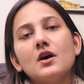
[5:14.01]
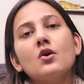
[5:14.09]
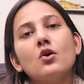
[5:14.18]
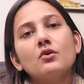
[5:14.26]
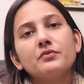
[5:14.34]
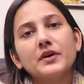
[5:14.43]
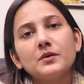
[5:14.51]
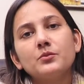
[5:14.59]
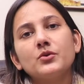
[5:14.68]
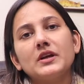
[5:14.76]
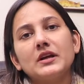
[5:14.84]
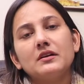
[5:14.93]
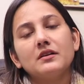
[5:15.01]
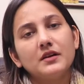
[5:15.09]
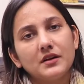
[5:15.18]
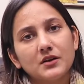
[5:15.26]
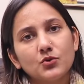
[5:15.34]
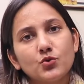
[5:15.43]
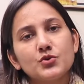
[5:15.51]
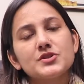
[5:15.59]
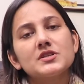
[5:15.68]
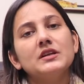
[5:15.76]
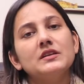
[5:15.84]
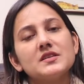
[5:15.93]
of unprotected intercourse
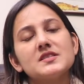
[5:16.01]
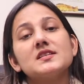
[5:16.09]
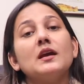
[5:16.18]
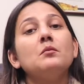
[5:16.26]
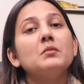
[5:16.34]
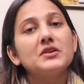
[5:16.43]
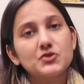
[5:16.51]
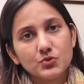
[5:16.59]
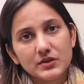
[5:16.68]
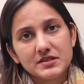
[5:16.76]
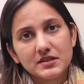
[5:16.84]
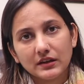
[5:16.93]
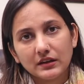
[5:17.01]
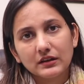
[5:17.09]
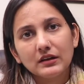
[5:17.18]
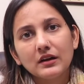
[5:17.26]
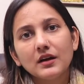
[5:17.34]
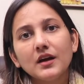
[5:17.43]
in the same menstrual cycle.